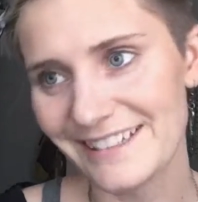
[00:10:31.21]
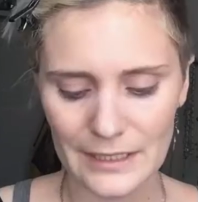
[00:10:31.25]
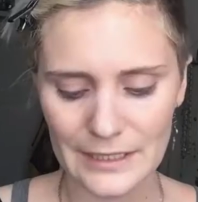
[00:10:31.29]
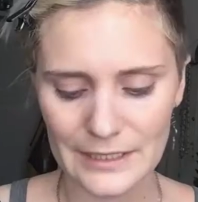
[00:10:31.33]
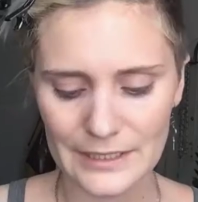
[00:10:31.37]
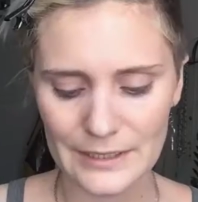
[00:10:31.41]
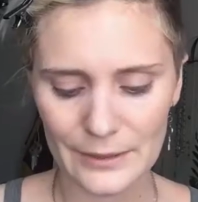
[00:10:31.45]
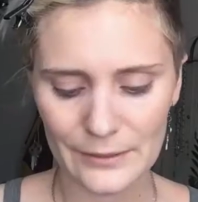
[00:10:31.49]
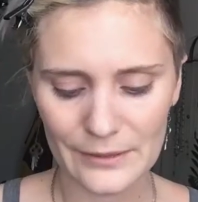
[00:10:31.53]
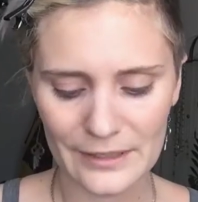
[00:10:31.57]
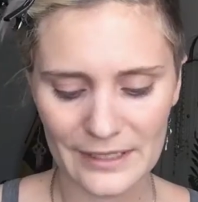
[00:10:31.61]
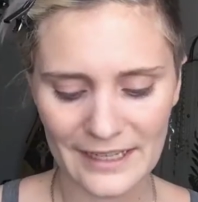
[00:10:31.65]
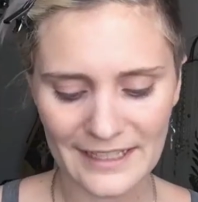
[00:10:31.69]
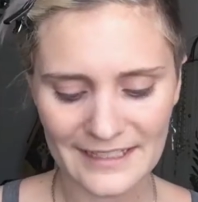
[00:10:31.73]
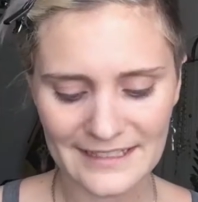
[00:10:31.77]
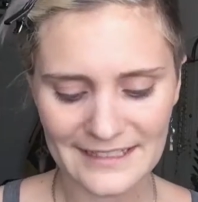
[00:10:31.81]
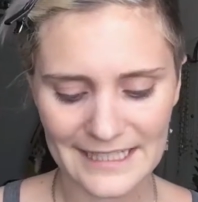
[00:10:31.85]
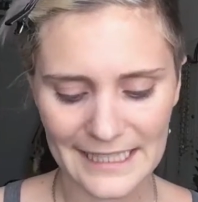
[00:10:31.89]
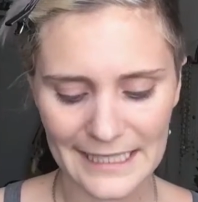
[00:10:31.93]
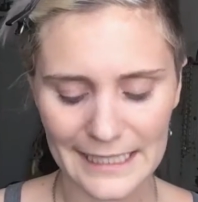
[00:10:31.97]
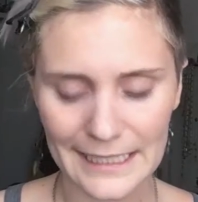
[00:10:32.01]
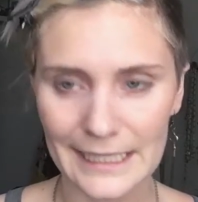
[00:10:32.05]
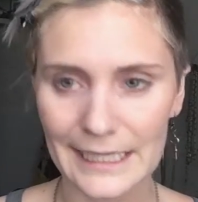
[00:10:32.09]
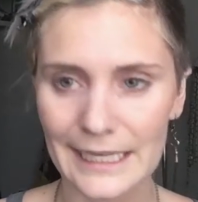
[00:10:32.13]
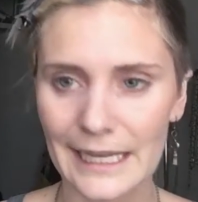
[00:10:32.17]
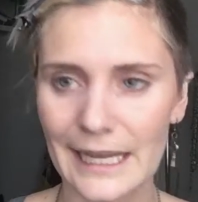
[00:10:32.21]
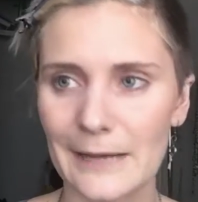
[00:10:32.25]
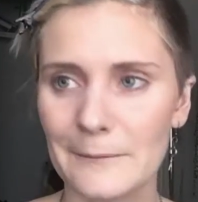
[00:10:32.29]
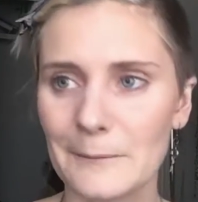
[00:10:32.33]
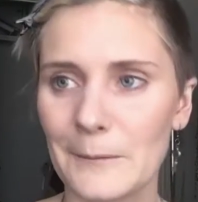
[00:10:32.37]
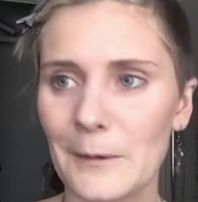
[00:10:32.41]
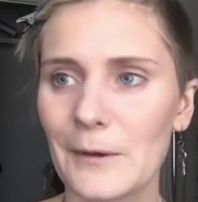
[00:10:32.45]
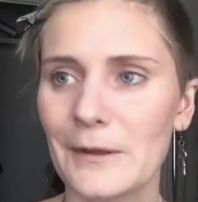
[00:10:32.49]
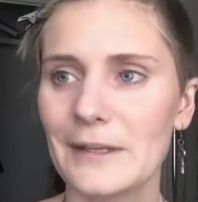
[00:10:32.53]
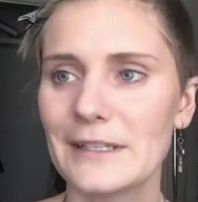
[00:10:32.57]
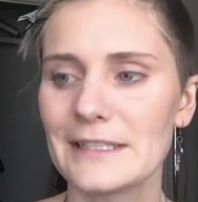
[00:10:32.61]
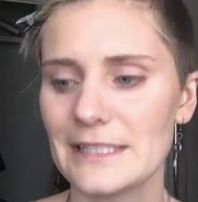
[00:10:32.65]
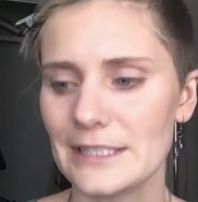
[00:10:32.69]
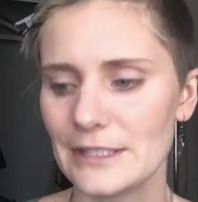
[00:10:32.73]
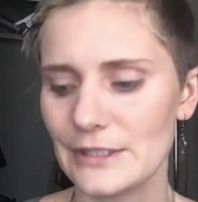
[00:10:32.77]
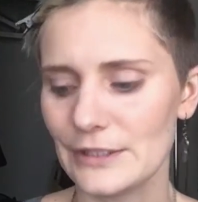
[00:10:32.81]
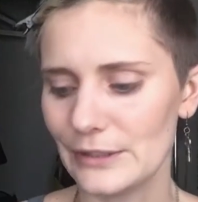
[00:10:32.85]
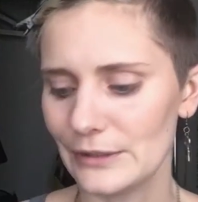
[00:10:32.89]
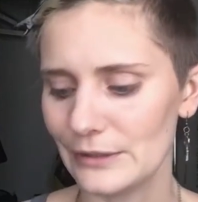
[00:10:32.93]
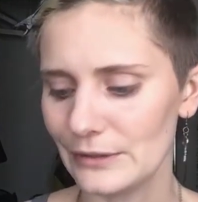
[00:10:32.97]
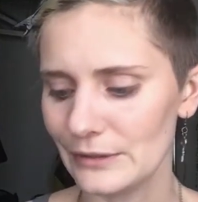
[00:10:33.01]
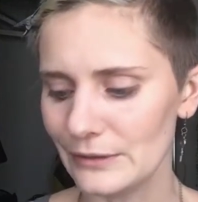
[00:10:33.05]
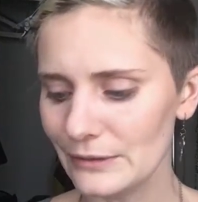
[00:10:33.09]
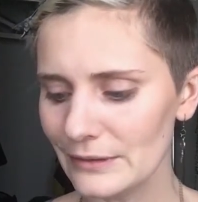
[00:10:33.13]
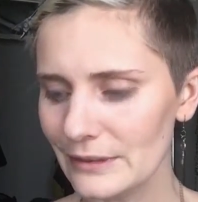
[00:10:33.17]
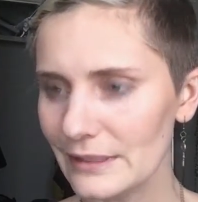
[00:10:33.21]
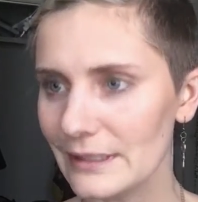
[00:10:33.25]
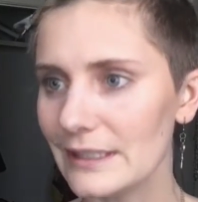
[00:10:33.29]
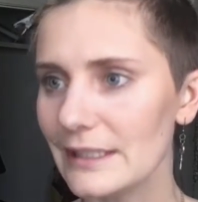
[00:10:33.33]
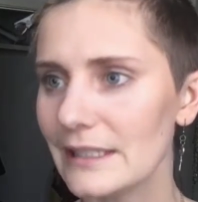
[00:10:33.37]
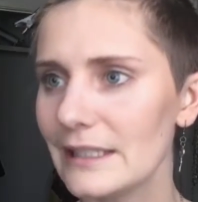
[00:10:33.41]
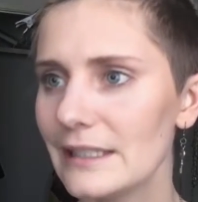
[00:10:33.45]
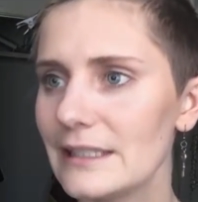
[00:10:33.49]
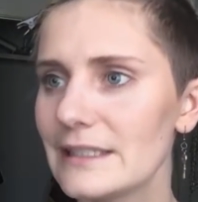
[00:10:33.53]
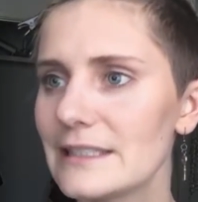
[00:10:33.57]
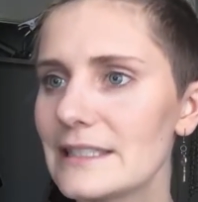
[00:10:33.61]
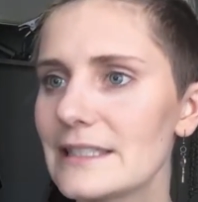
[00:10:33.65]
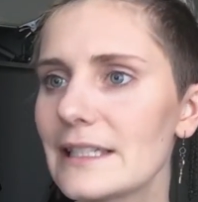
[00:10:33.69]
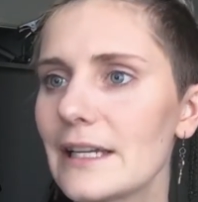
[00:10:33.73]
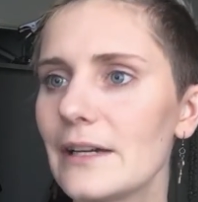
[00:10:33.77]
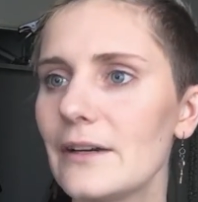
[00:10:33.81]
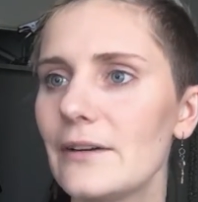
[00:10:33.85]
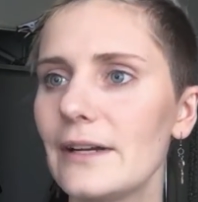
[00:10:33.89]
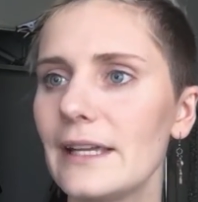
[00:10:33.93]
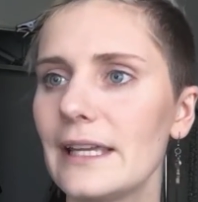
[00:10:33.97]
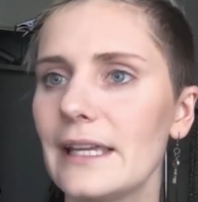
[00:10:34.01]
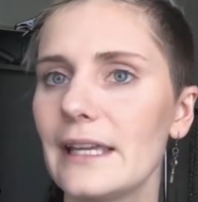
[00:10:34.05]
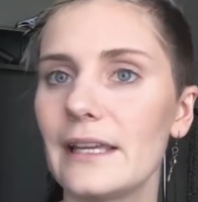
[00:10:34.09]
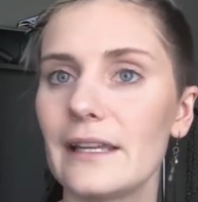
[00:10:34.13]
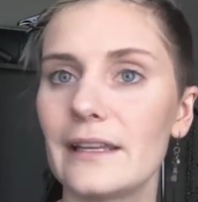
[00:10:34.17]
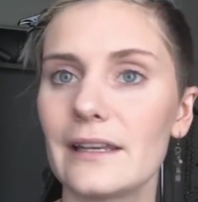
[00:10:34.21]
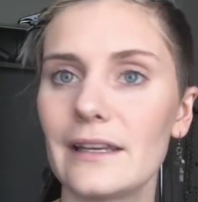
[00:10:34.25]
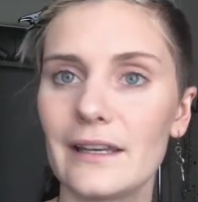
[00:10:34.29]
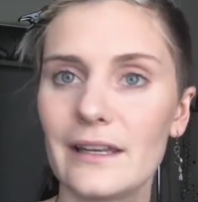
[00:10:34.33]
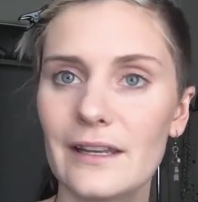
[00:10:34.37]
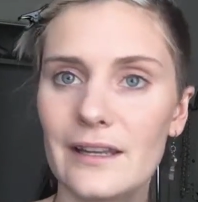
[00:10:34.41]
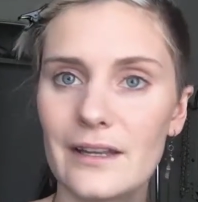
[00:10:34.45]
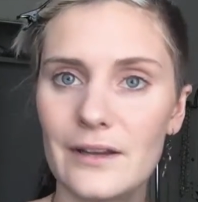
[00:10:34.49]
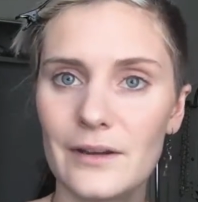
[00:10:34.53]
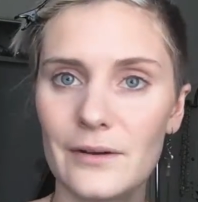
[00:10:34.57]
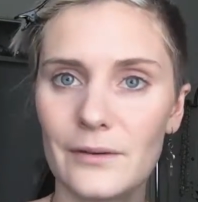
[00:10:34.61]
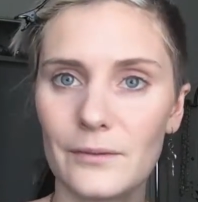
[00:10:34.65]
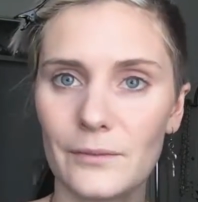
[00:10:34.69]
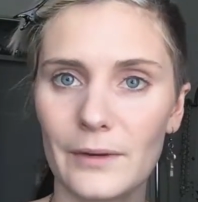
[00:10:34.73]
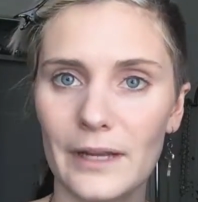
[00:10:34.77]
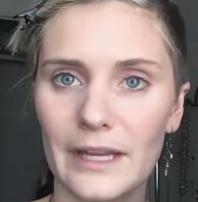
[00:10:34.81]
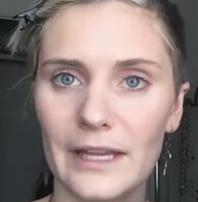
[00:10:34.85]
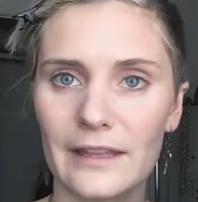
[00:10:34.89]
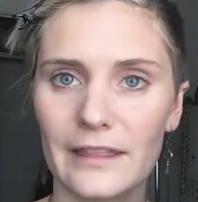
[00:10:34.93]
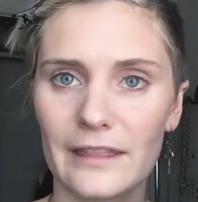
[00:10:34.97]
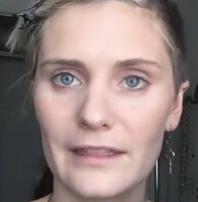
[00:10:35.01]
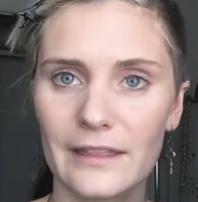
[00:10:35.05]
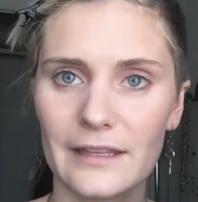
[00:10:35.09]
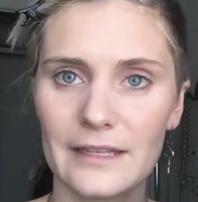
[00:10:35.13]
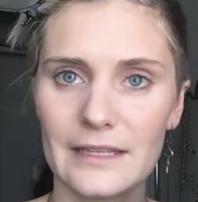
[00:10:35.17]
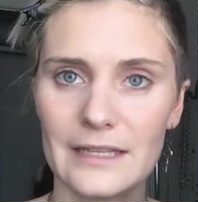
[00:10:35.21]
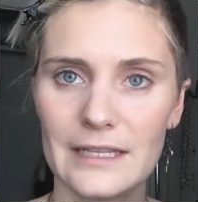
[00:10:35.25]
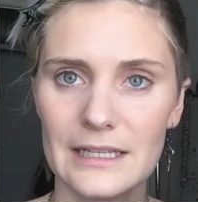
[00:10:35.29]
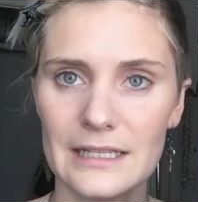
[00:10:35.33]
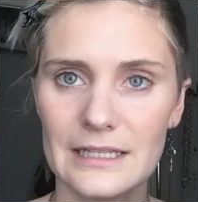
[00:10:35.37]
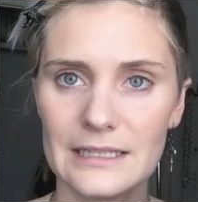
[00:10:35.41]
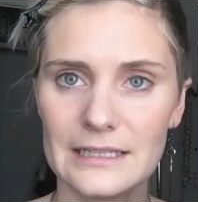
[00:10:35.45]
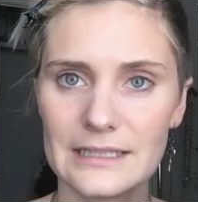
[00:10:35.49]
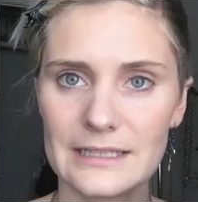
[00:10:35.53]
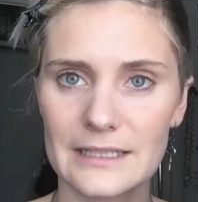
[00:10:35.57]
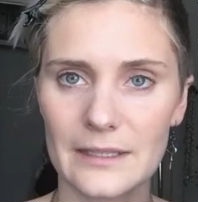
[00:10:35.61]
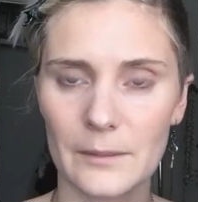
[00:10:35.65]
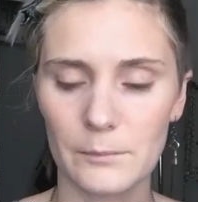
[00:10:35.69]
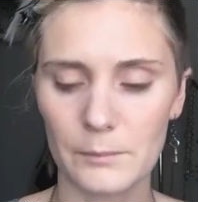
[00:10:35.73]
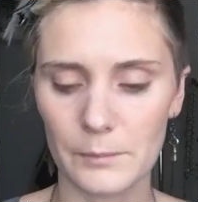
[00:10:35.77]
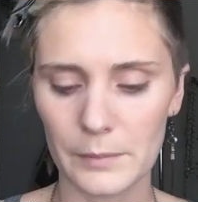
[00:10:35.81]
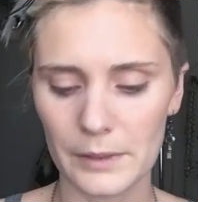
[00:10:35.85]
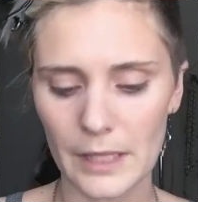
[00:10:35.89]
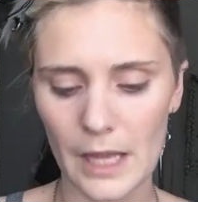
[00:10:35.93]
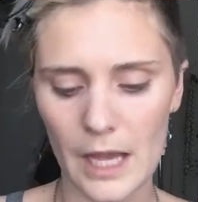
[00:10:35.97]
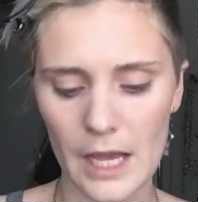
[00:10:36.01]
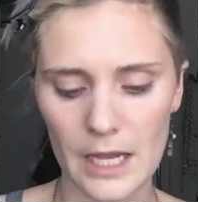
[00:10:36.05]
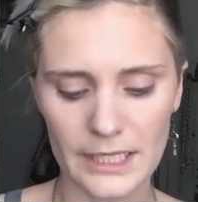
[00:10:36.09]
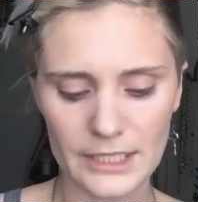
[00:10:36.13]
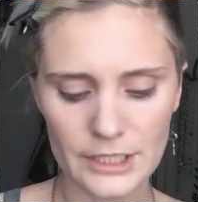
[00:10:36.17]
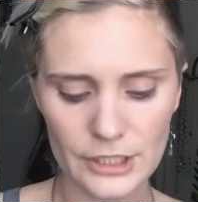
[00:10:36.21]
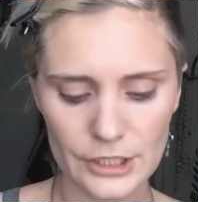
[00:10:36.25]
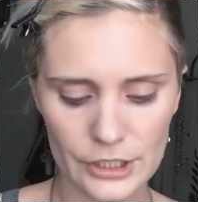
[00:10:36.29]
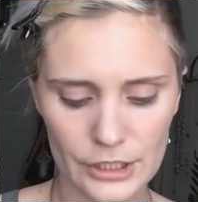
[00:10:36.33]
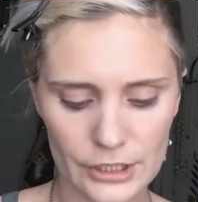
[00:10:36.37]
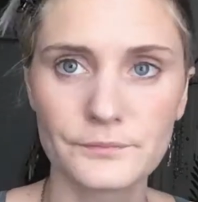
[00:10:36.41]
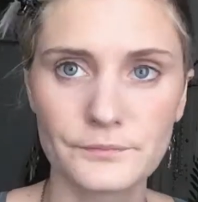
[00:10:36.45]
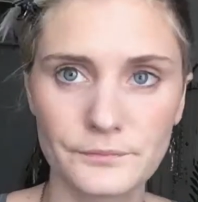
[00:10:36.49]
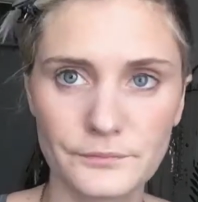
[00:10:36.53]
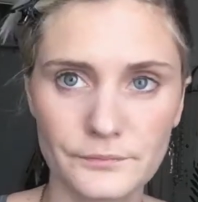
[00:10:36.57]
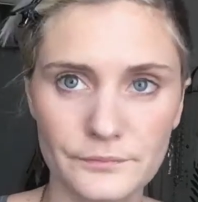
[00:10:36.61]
So the next thing I'm going to do is go in with some blush.